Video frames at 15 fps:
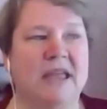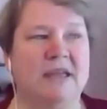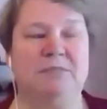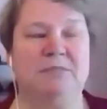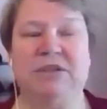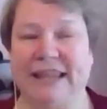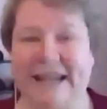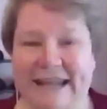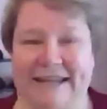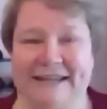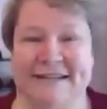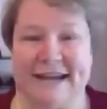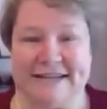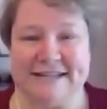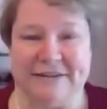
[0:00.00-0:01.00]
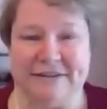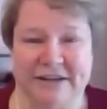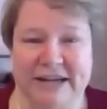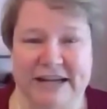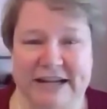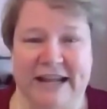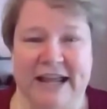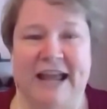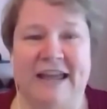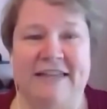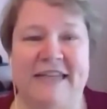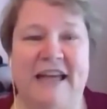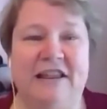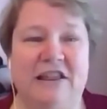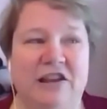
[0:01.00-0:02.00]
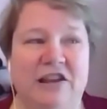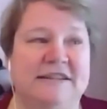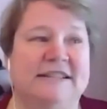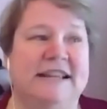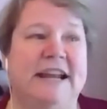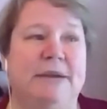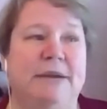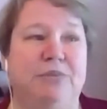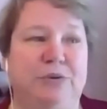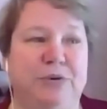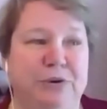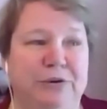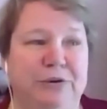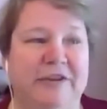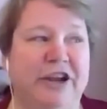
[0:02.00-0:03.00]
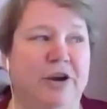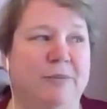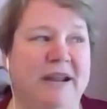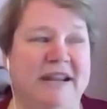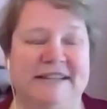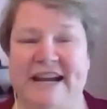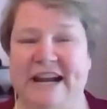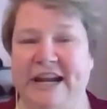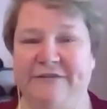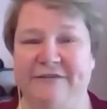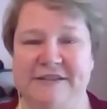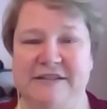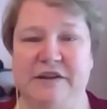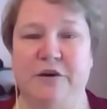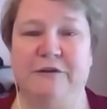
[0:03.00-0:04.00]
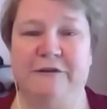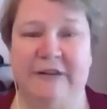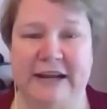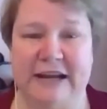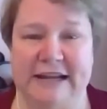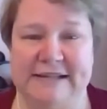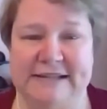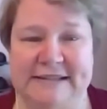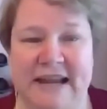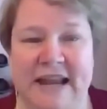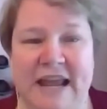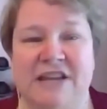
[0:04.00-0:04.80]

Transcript: planned activity that looks at improving or maintaining physical fitness.